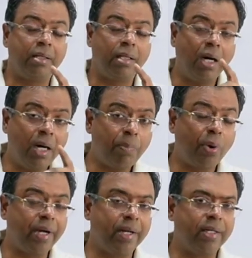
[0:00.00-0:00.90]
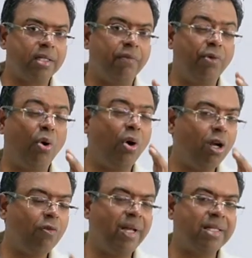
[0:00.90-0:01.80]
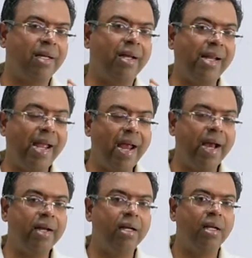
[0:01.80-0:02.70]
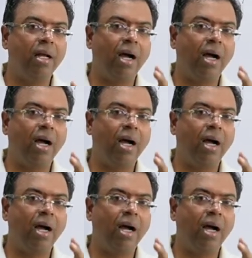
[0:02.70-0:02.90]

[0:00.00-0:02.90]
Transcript: The third point is we always create